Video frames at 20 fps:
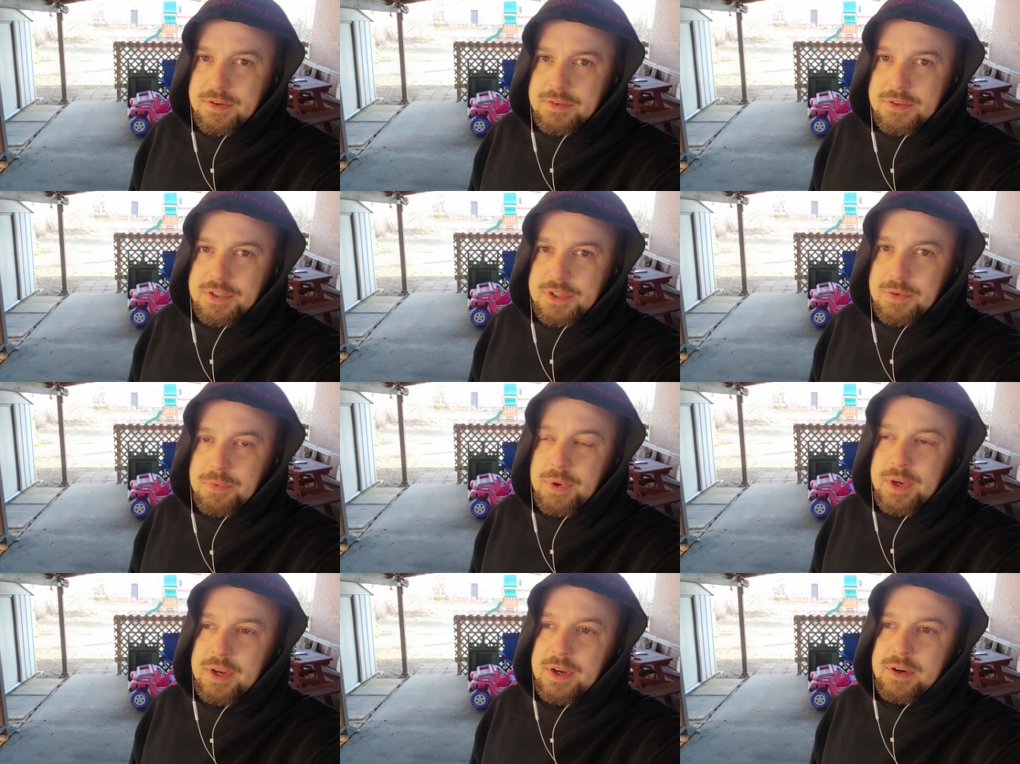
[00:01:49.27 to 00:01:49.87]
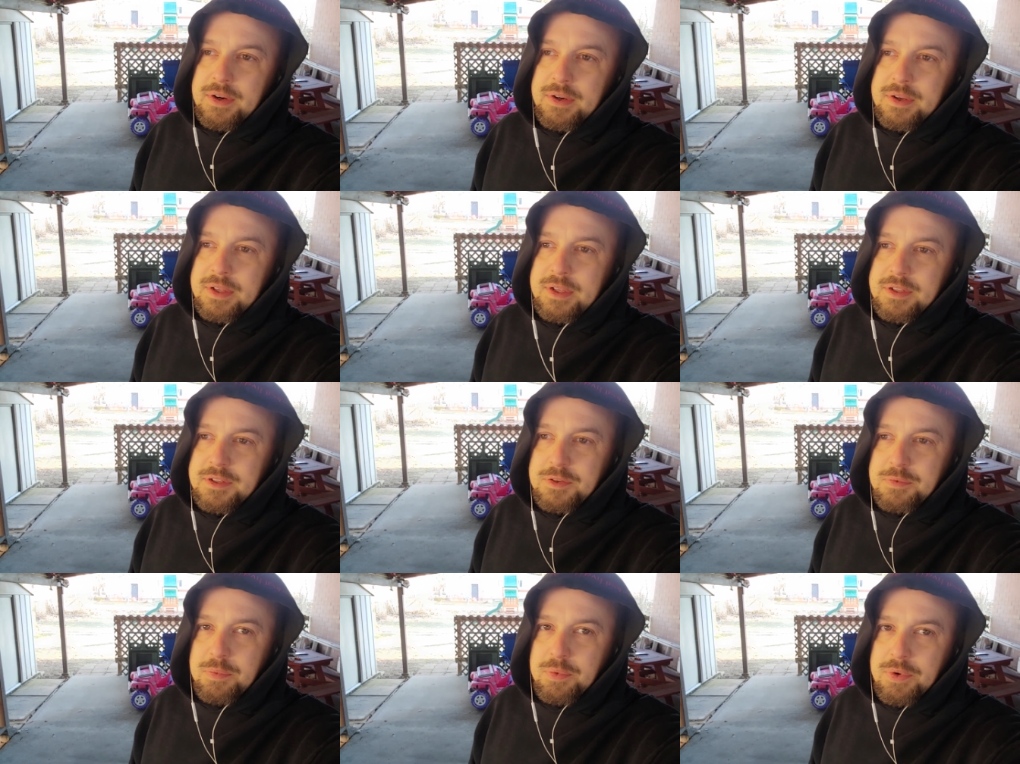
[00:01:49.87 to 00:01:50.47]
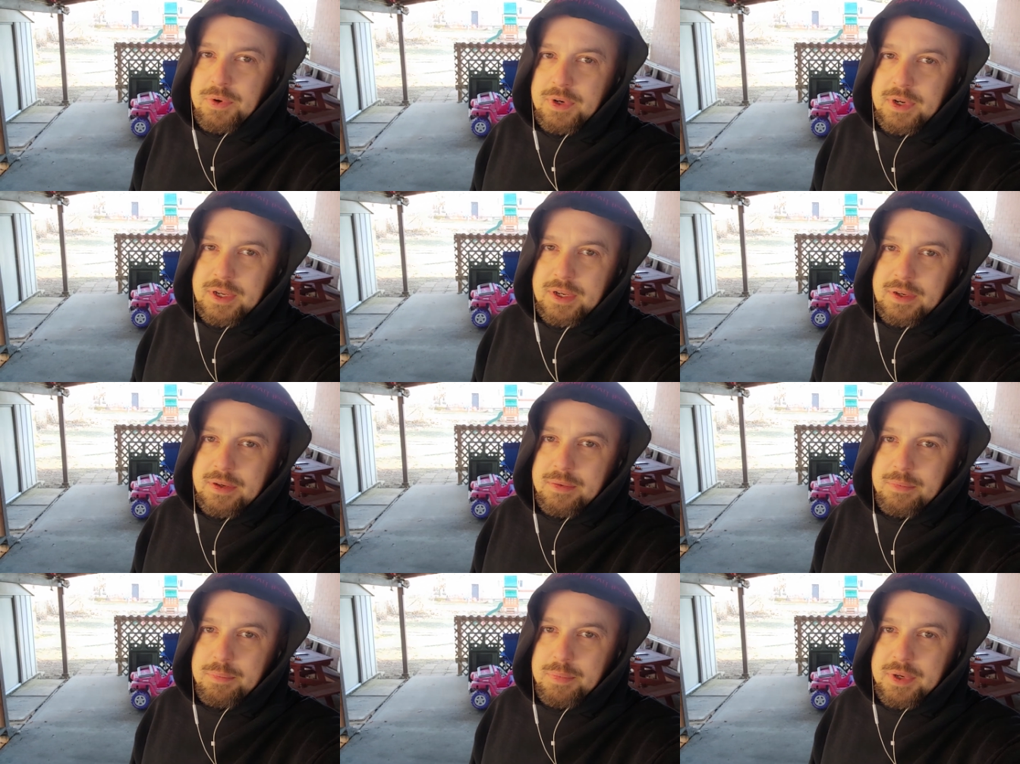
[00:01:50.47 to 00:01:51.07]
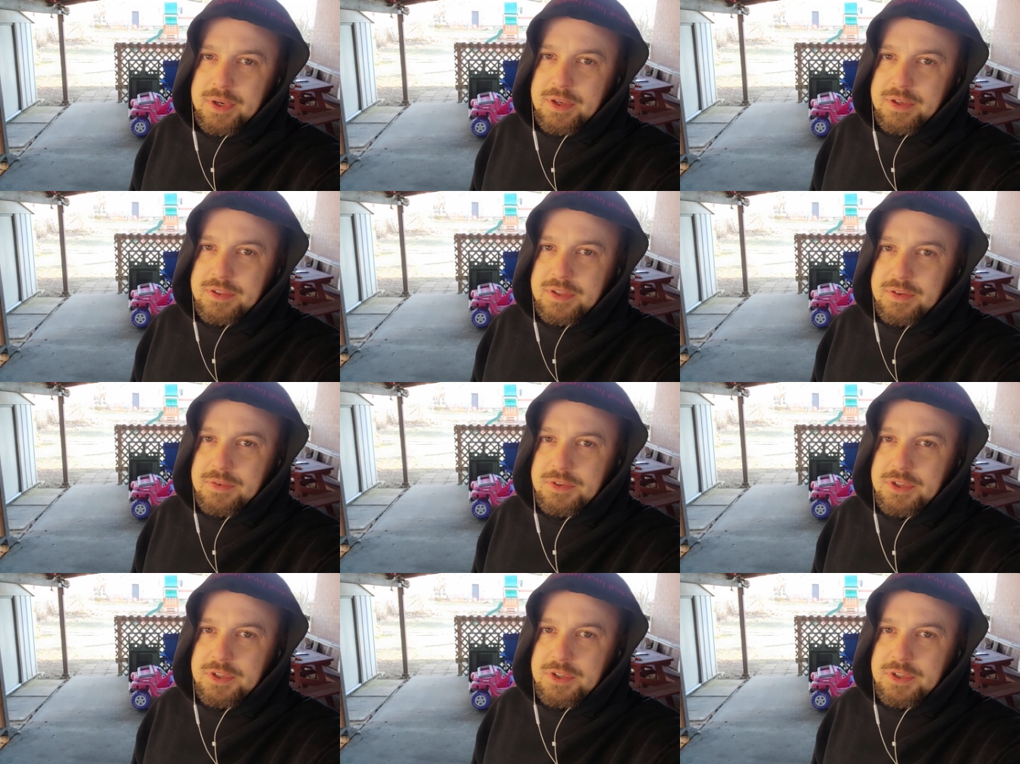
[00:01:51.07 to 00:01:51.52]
She went early this morning because they've